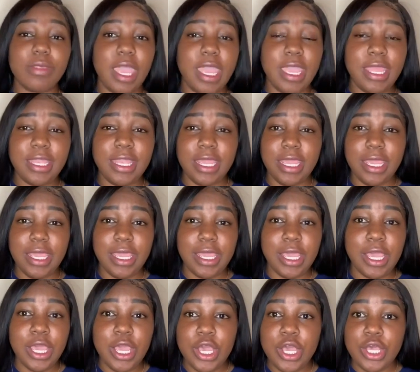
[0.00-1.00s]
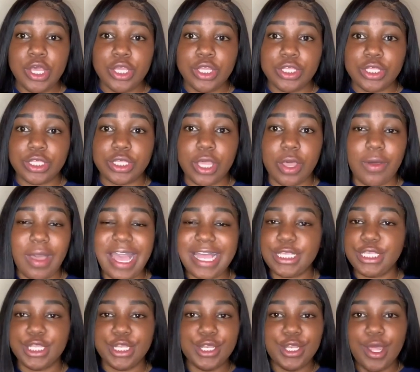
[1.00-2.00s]
And then, so
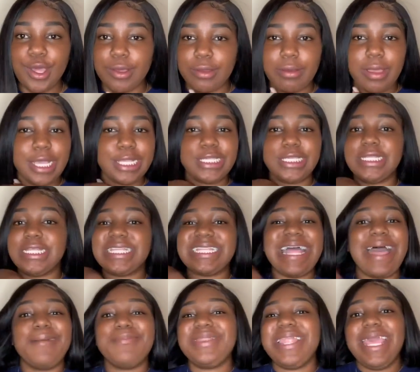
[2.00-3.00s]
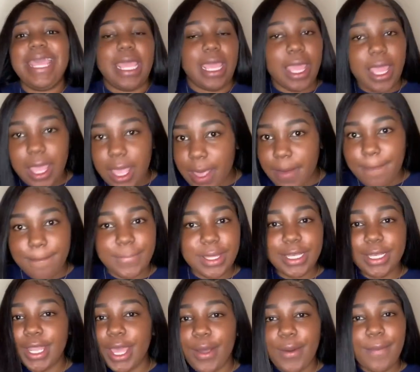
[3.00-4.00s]
I should know. I should have stopped it.
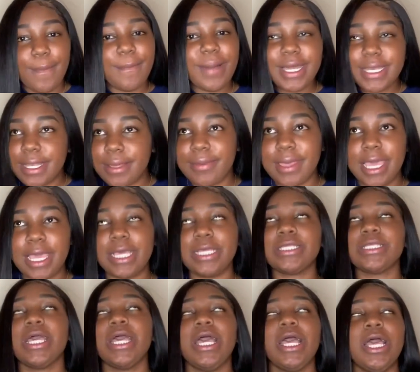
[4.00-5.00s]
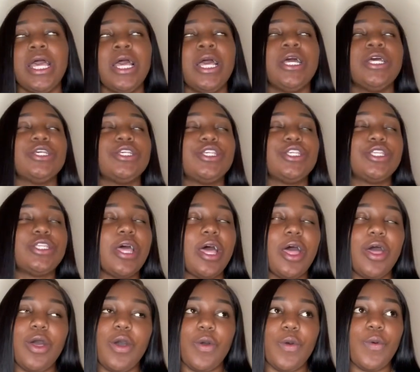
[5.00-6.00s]
But no, my dumb ass.
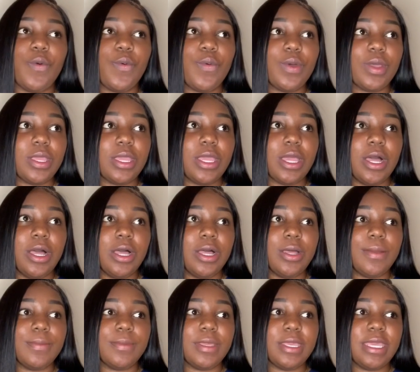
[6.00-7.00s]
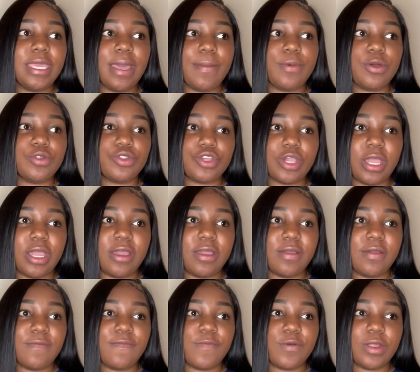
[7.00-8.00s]
So um he kept on
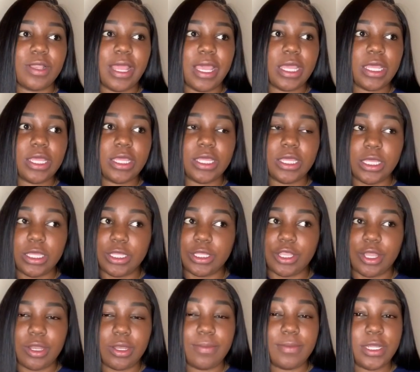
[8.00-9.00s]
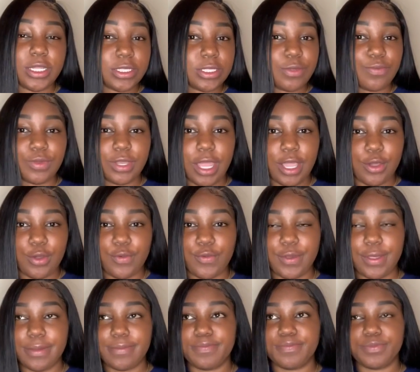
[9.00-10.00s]
trying for like a good 30 minutes and we're not
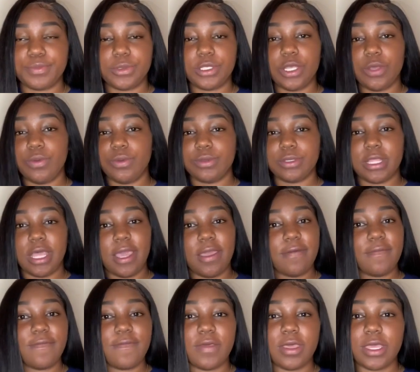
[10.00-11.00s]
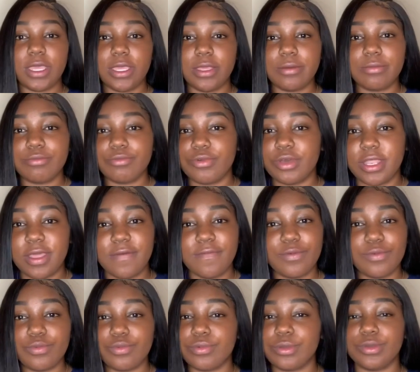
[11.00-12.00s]
going so we was like fuck it
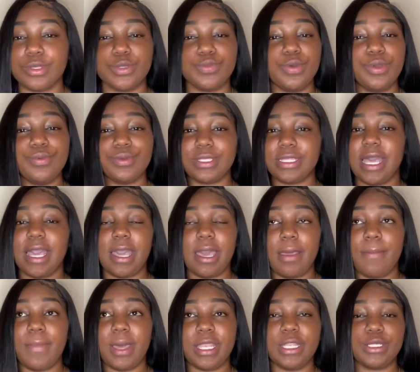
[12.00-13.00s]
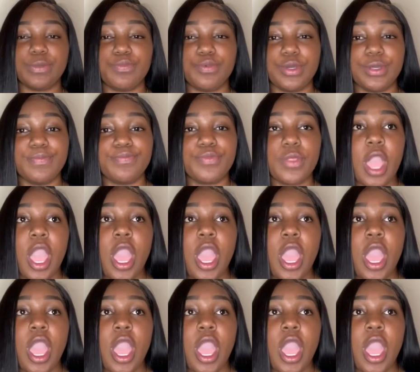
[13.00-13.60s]
whatever because we was tired by this point